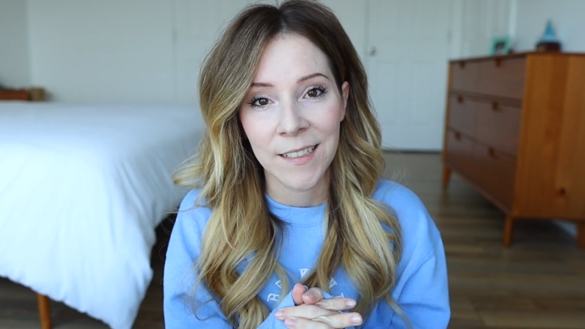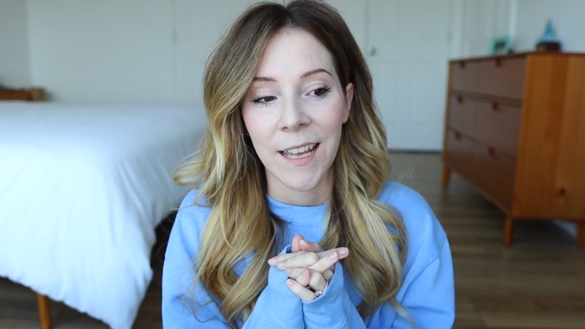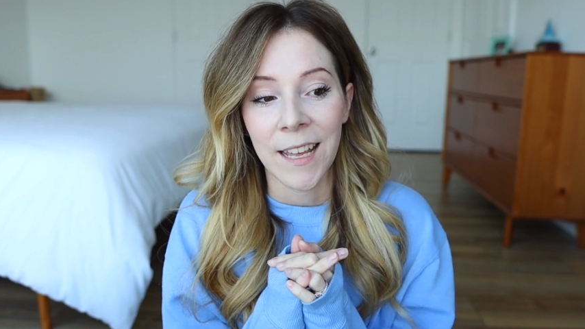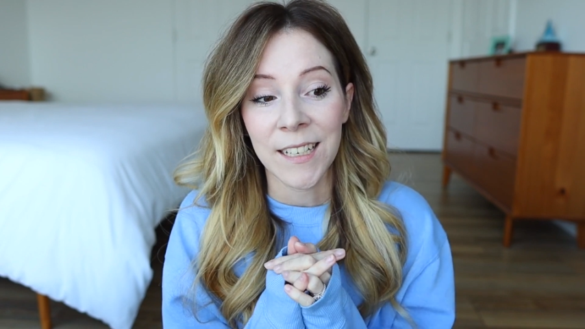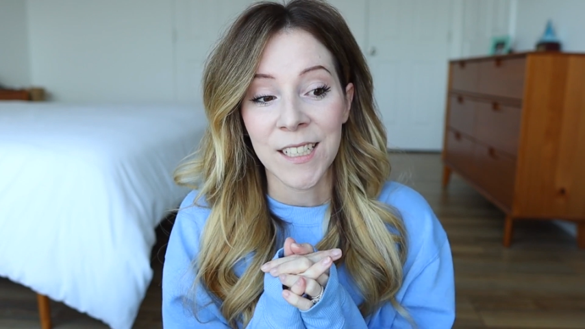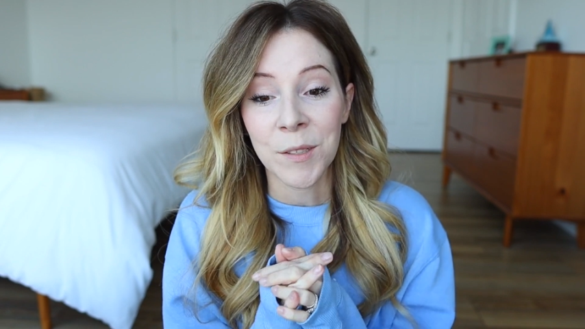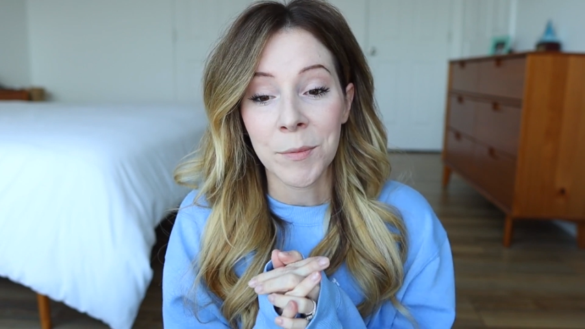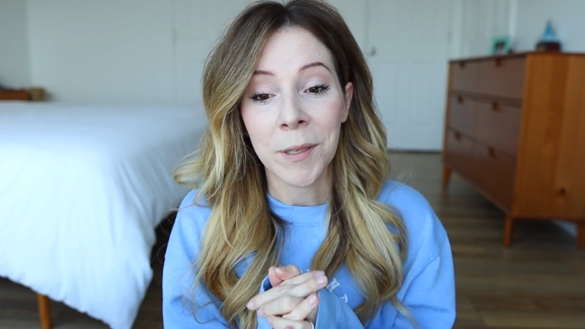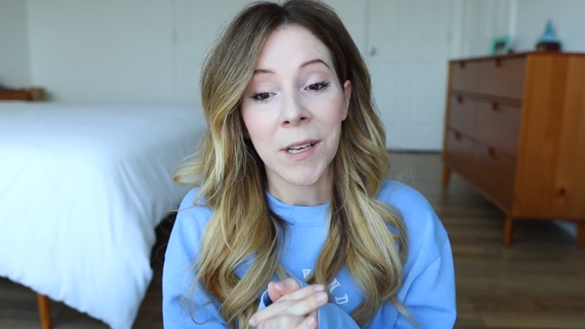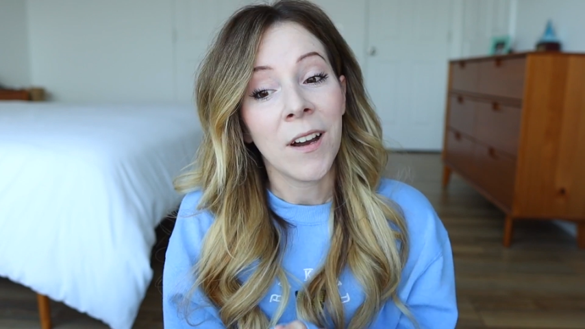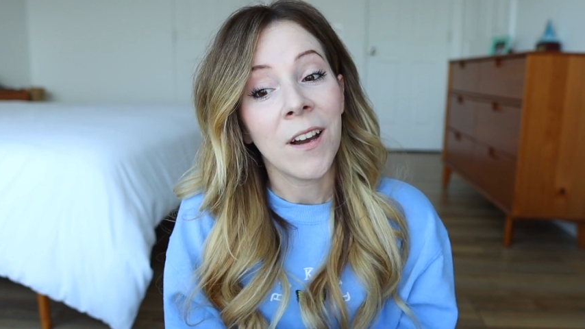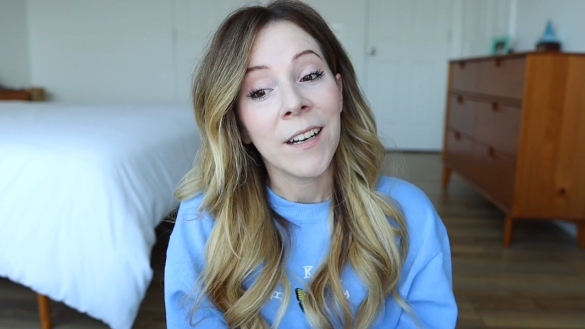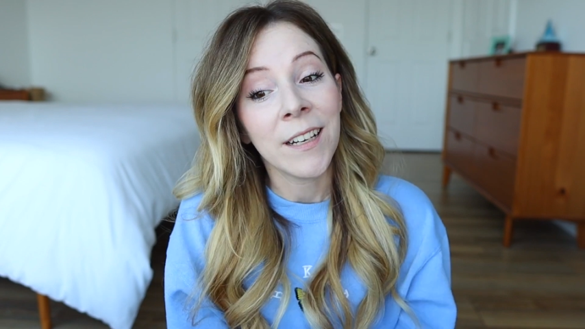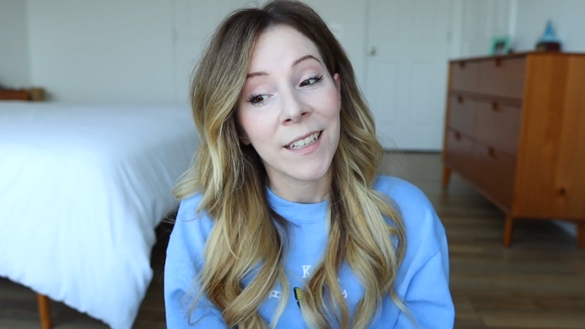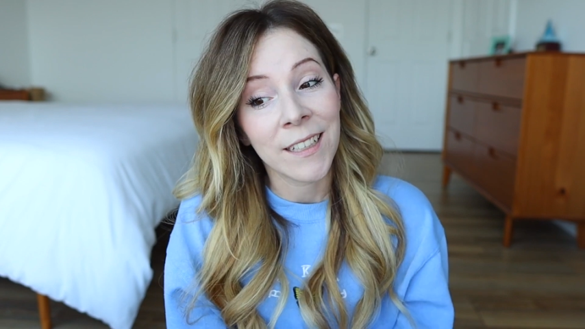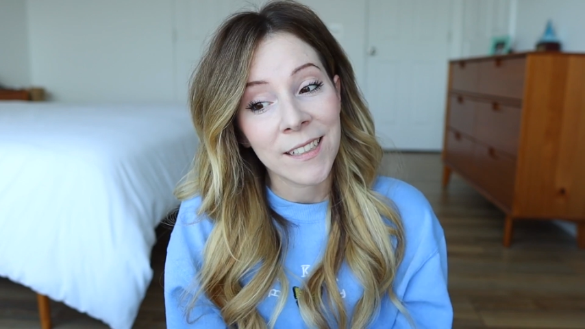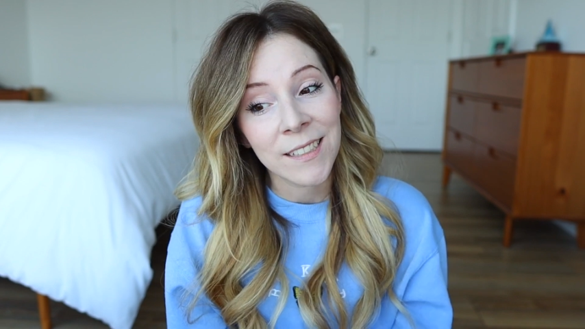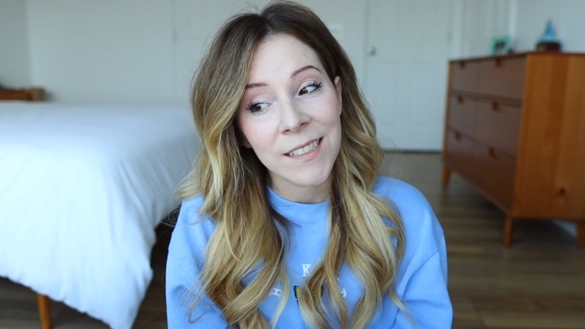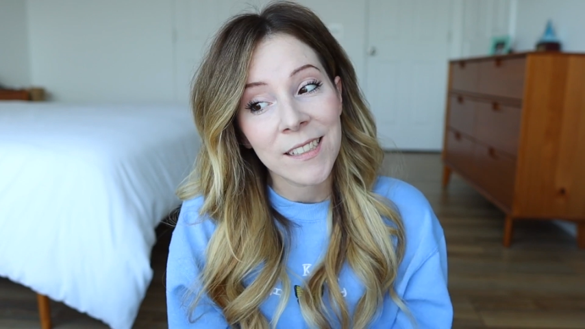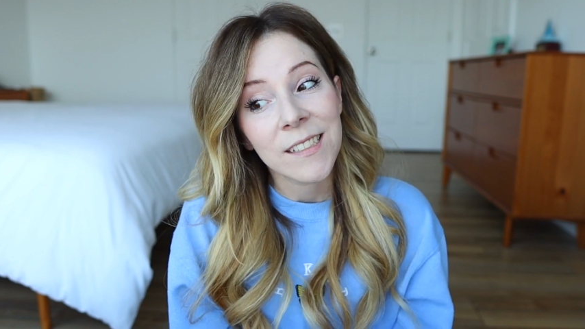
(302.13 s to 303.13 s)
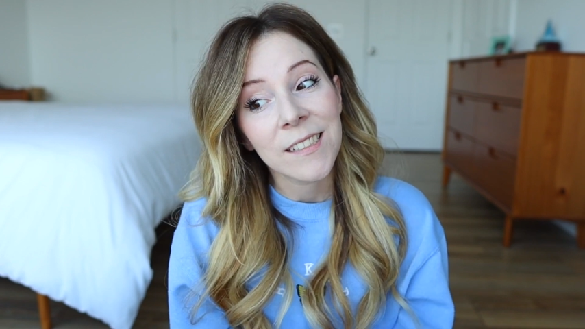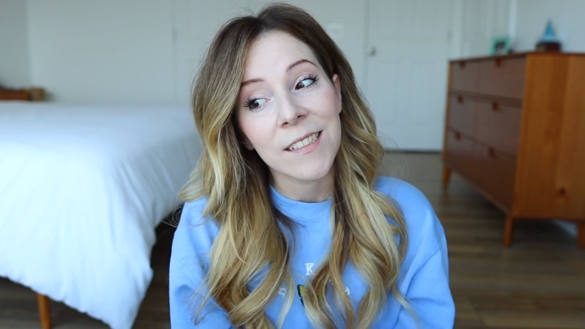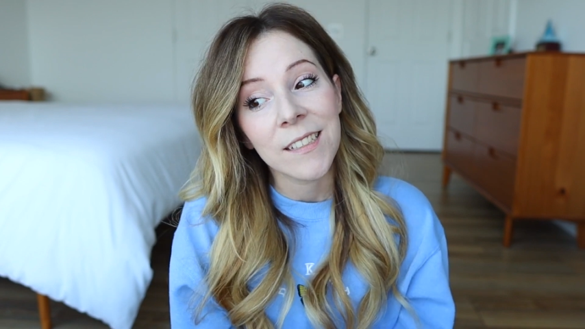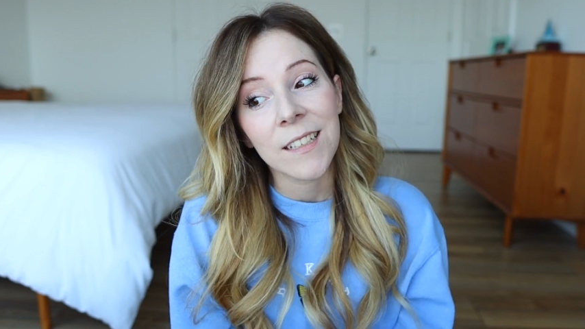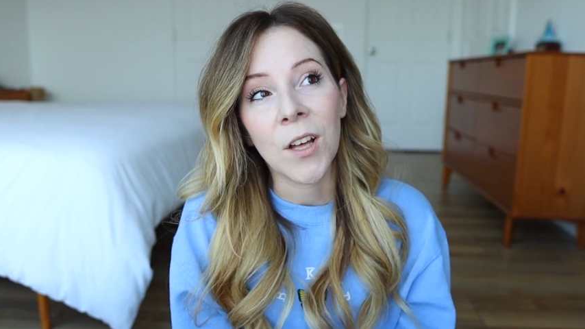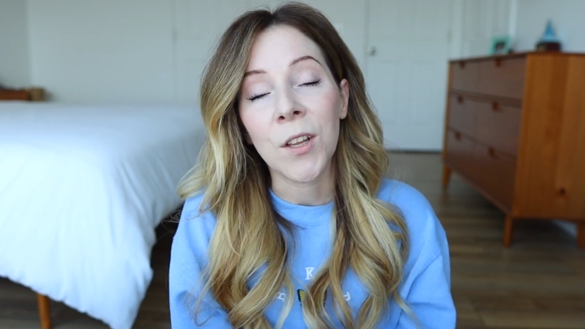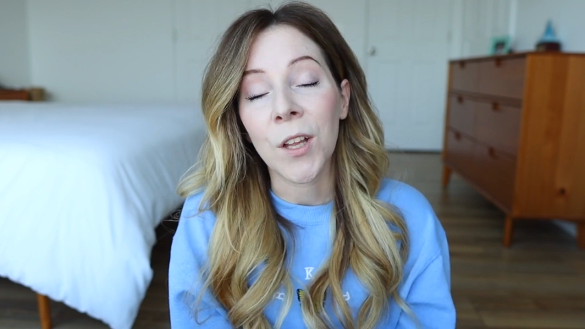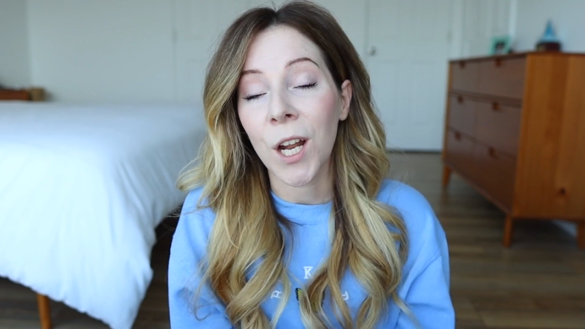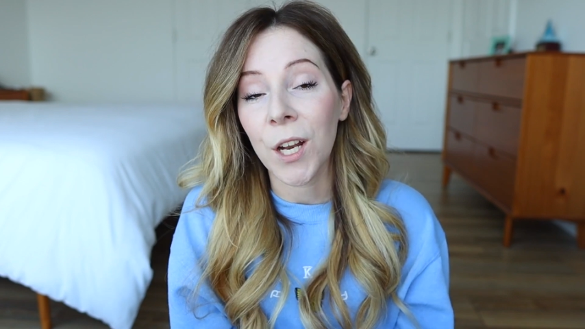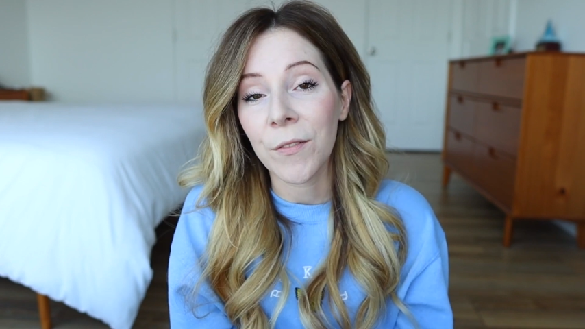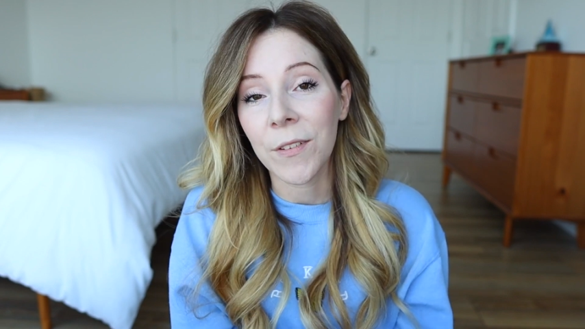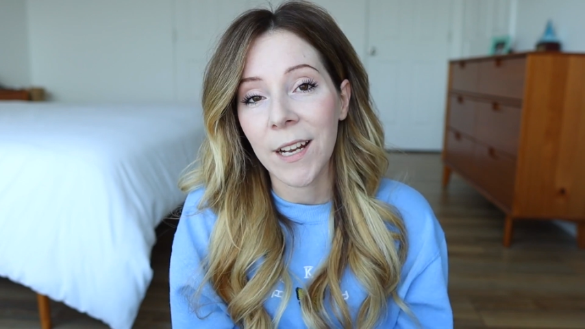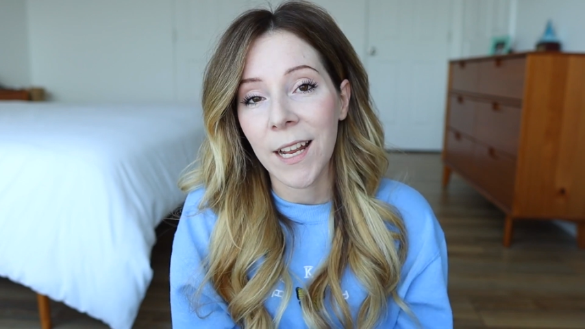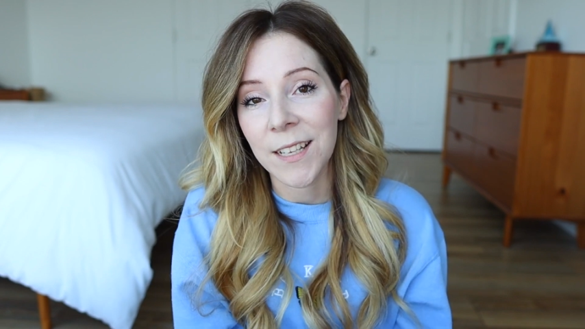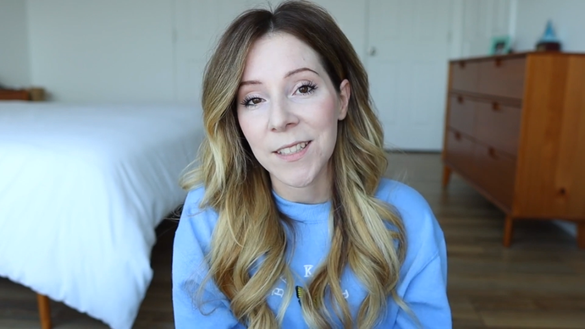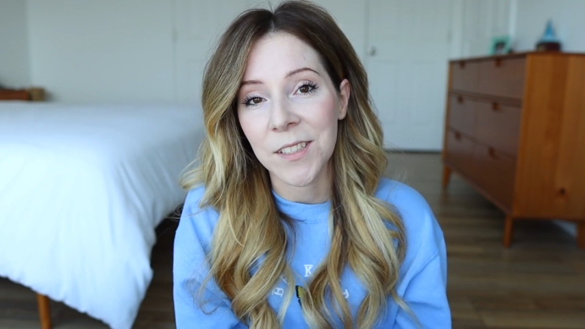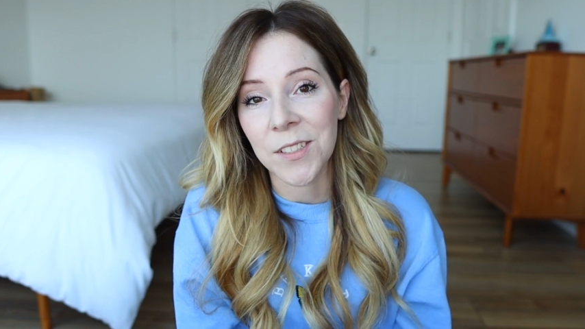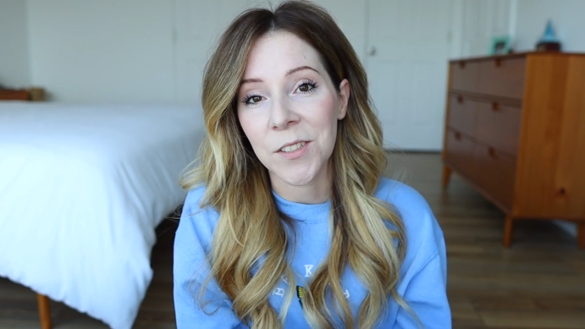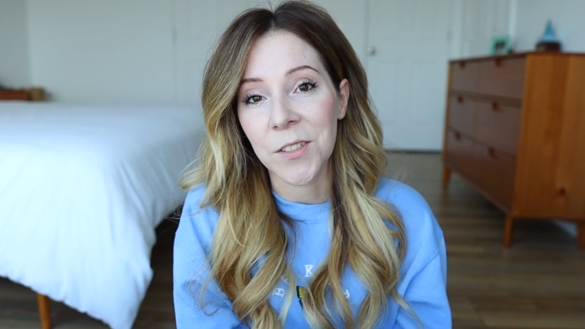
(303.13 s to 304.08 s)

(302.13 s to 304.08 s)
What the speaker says: And to be honest, a lot of it has to